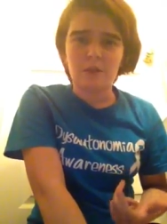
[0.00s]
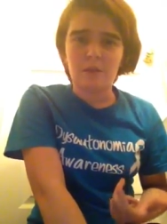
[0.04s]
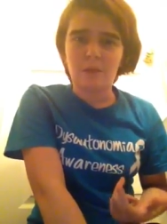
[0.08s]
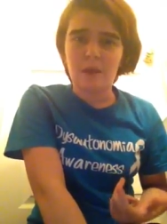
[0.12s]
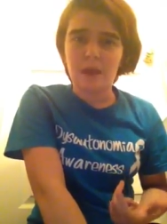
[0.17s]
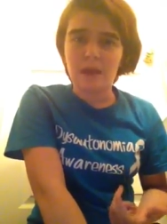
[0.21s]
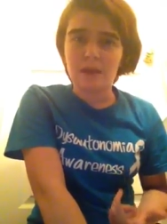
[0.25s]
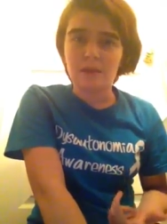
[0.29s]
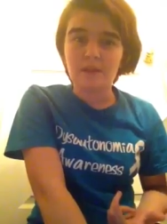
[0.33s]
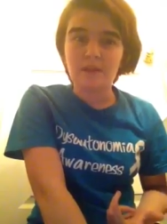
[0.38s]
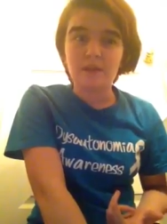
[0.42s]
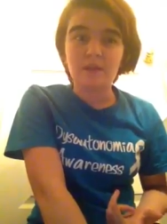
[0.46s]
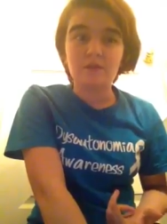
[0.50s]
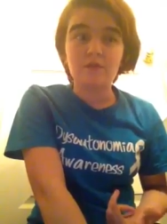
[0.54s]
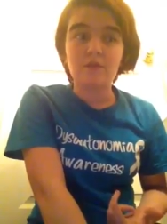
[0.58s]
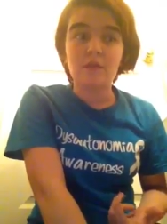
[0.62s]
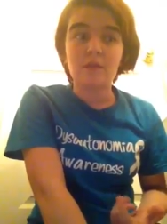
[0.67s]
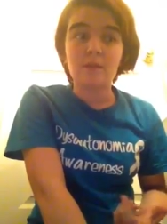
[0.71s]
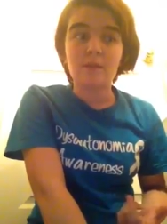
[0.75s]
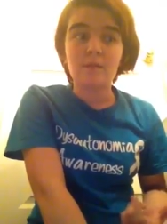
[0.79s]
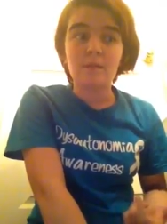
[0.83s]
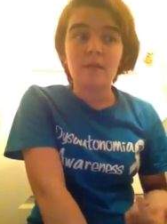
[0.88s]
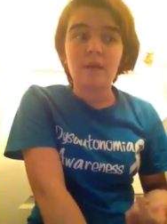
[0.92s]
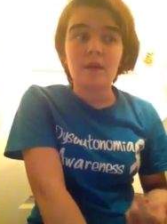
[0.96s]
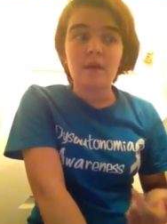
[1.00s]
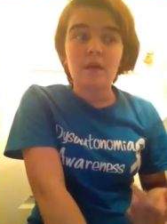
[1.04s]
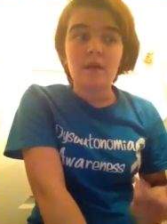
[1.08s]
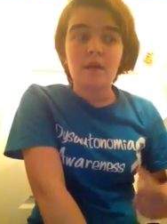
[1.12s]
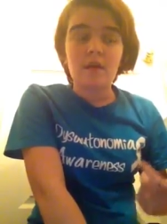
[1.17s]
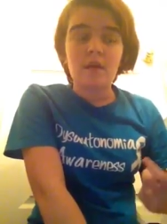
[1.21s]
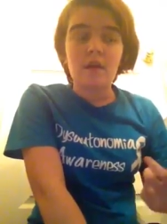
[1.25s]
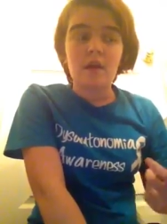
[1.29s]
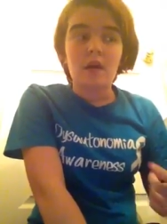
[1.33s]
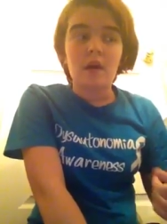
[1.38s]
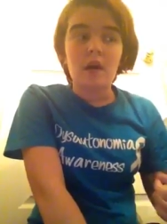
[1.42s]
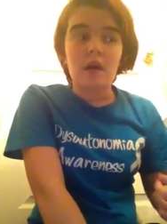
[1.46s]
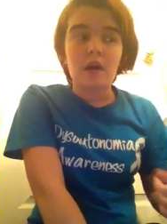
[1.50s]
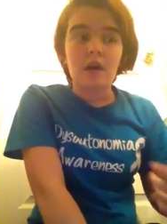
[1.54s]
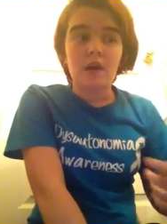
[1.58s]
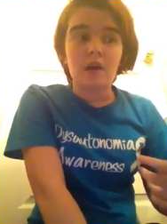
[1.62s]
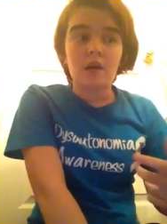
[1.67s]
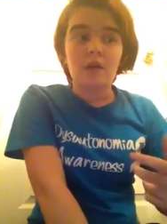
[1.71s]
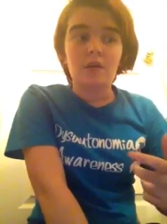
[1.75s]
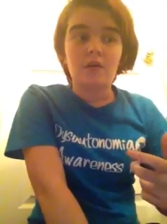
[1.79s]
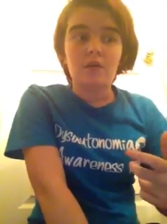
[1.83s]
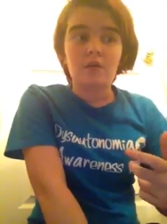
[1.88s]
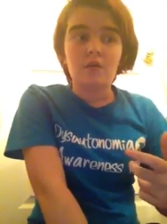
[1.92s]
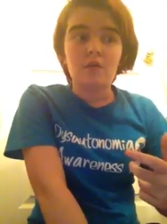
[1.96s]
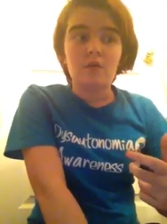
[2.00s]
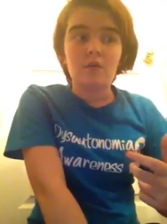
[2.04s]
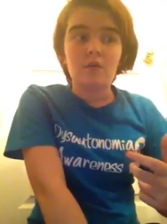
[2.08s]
pain syndrome and